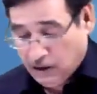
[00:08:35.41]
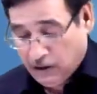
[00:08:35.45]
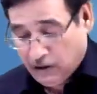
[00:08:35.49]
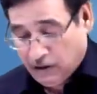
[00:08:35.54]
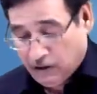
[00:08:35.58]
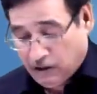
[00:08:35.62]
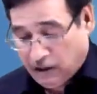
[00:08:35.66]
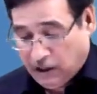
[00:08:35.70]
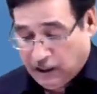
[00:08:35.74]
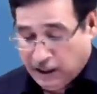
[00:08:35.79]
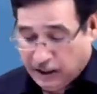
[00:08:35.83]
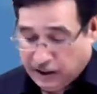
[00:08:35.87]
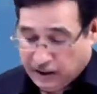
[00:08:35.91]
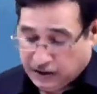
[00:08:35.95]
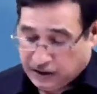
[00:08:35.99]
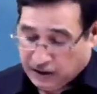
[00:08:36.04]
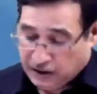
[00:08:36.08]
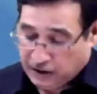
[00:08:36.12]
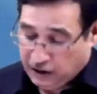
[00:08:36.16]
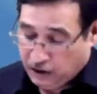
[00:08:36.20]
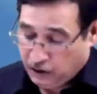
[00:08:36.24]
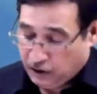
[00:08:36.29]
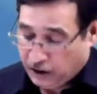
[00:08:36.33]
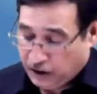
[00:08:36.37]
Let us say
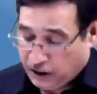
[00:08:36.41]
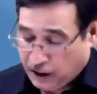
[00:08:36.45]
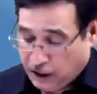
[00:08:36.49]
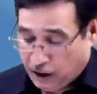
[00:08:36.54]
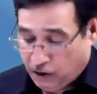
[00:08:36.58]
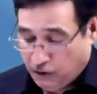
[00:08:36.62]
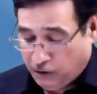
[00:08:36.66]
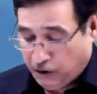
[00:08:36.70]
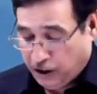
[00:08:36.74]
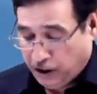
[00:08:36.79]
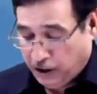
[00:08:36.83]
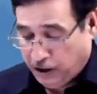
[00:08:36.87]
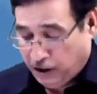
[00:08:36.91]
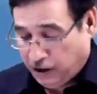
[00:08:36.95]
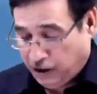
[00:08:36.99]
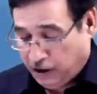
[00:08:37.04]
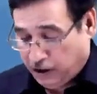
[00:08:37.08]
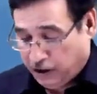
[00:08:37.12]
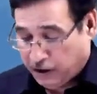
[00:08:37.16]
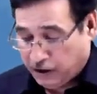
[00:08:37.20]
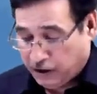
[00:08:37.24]
your accounting year